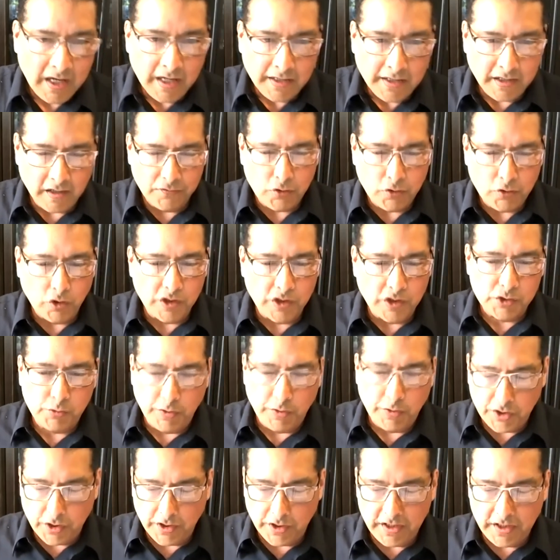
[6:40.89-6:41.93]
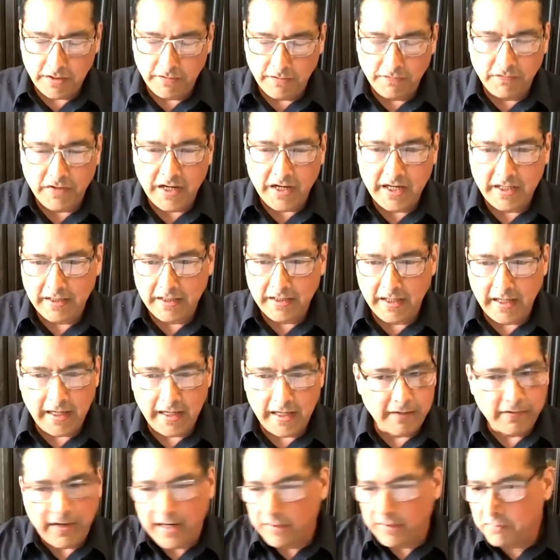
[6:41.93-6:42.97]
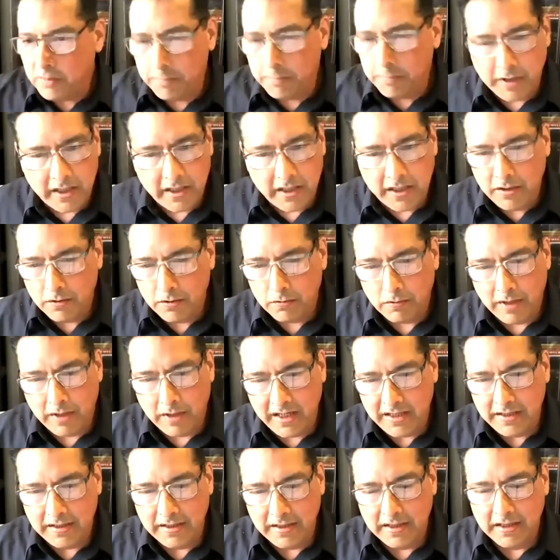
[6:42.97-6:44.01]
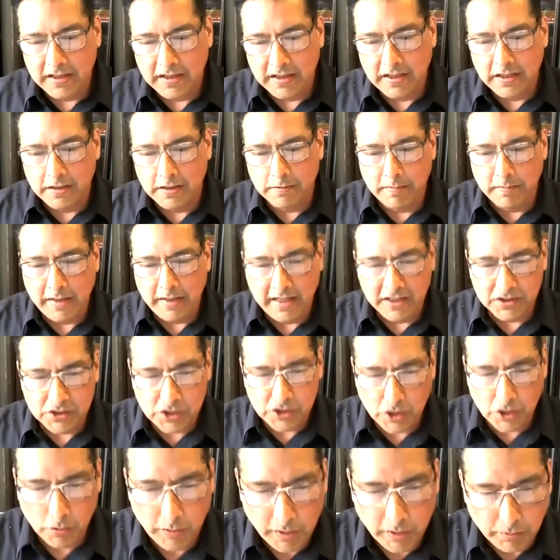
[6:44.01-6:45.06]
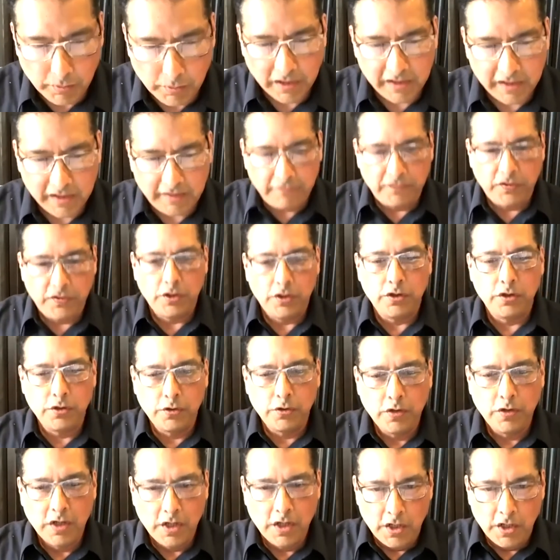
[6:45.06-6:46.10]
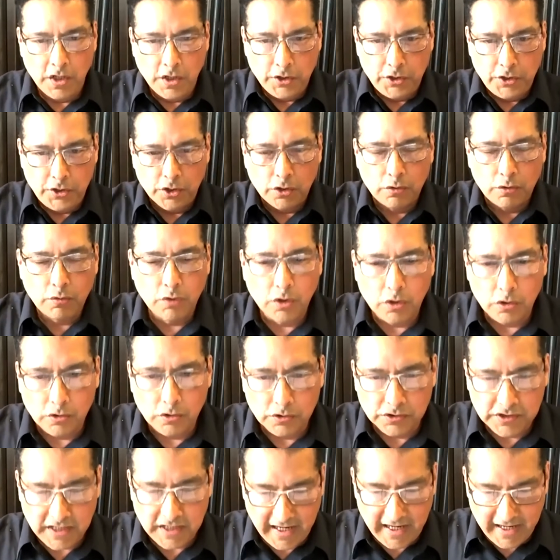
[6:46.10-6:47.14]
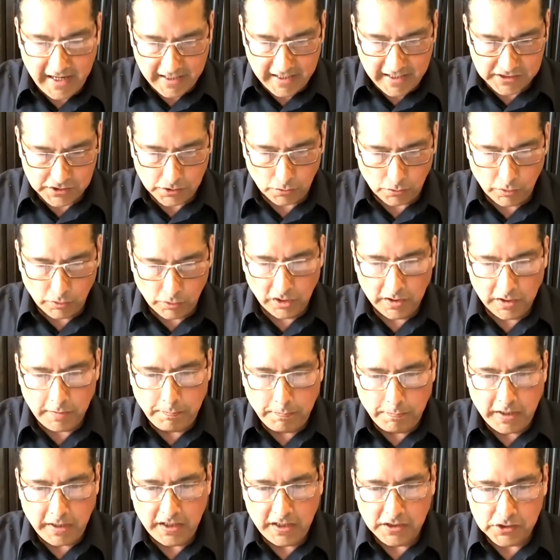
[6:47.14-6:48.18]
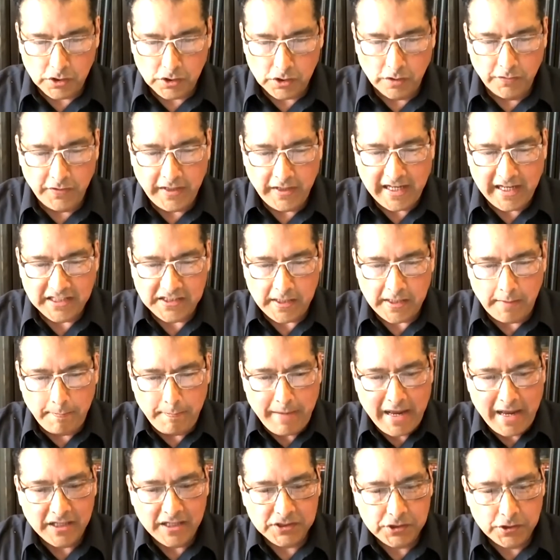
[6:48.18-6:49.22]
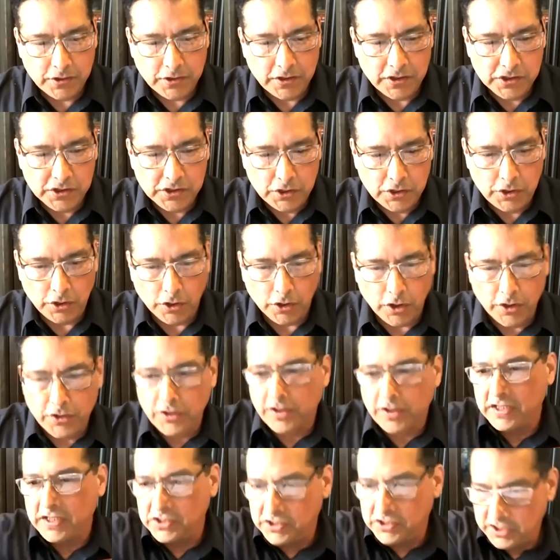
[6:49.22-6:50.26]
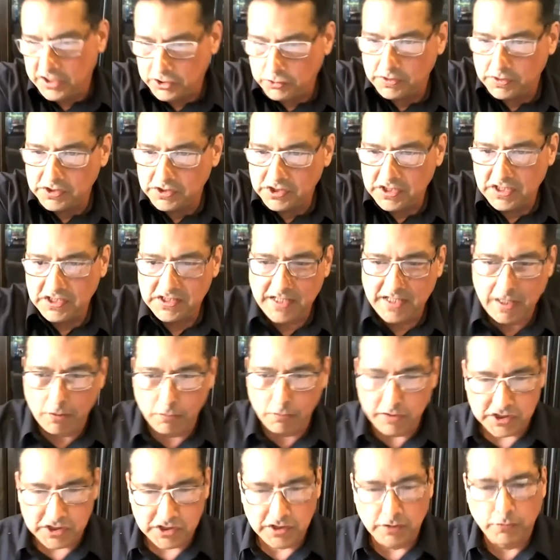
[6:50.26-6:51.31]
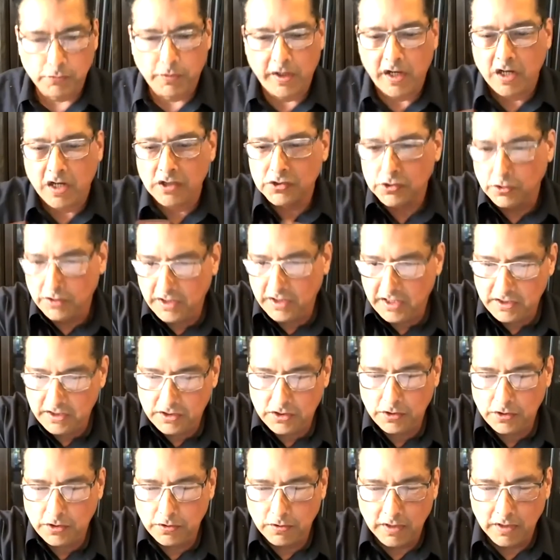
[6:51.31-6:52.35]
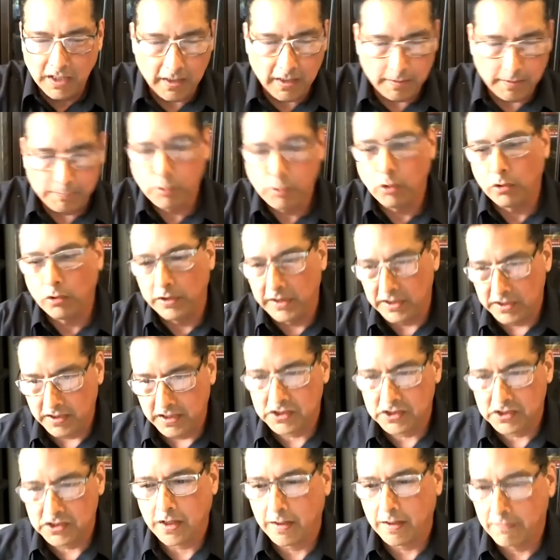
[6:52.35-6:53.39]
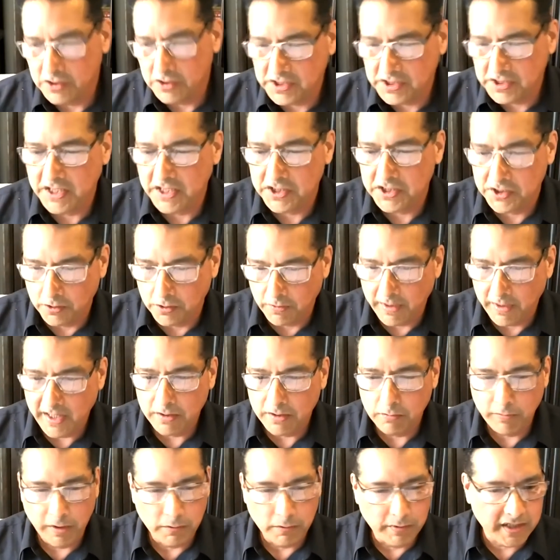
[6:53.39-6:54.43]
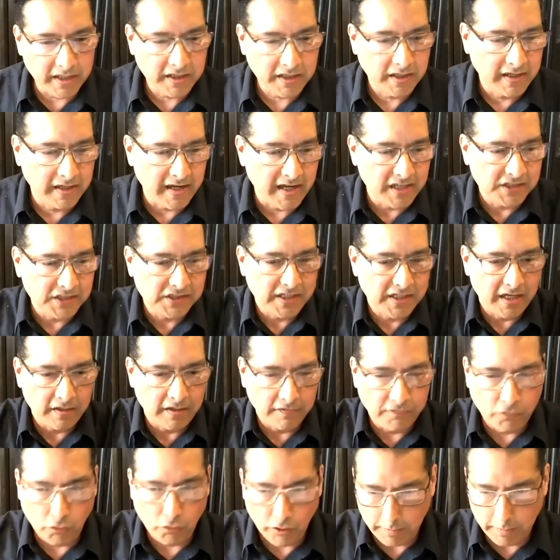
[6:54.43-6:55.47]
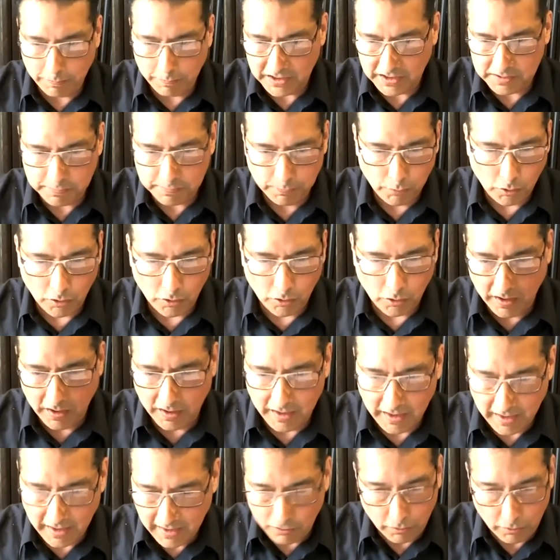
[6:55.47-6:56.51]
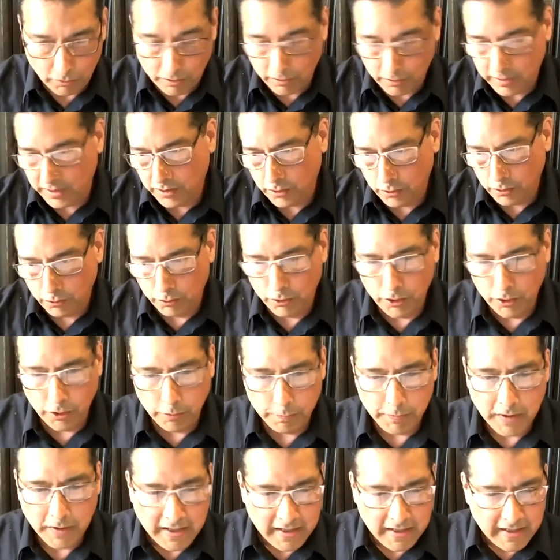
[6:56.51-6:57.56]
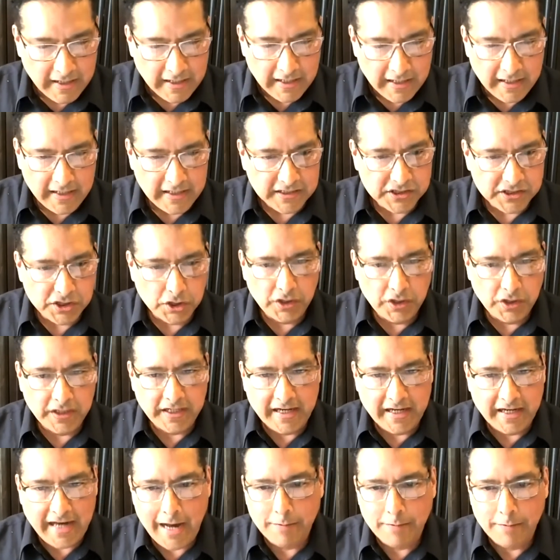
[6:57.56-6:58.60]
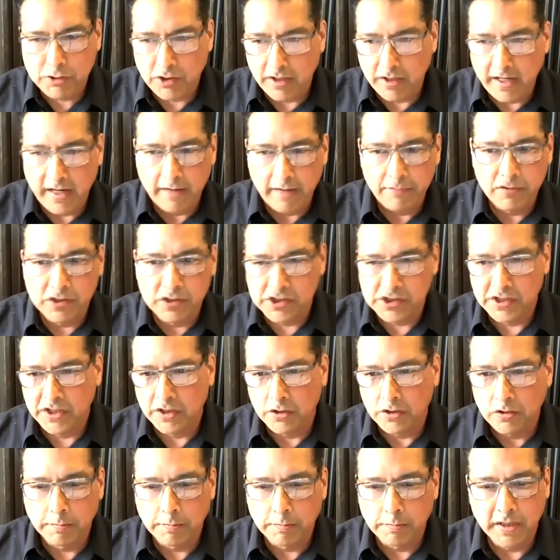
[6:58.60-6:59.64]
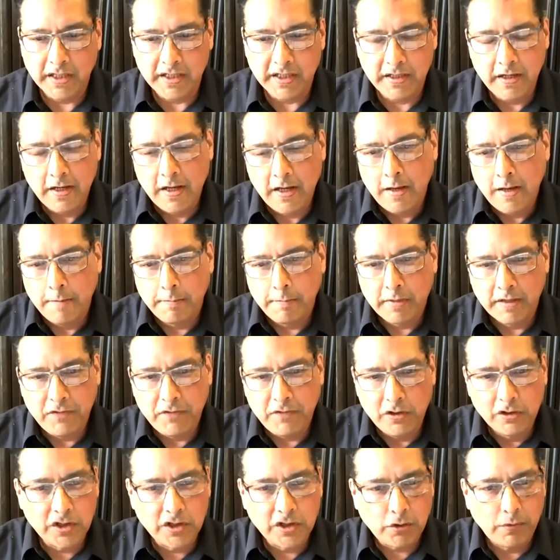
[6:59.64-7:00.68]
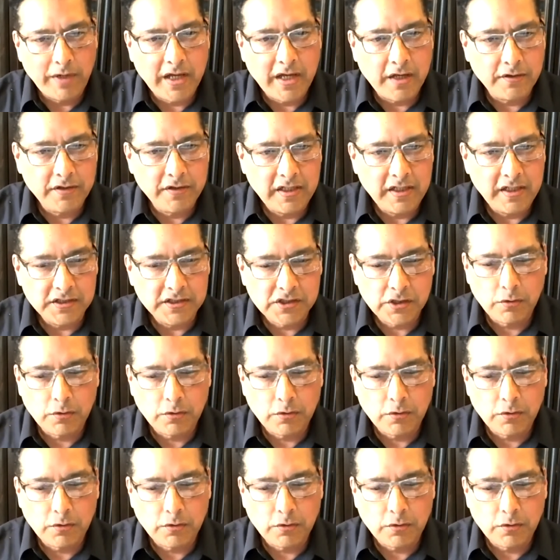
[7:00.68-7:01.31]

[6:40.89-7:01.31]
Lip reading: Now, of course, we couldn't invite everybody, right? And so we really view your roles as really serving as ambassadors to other constituencies that we also need to pull into this conversation, right? We recognize that a 40 plus board or group isn't going to capture every single, but if you look around these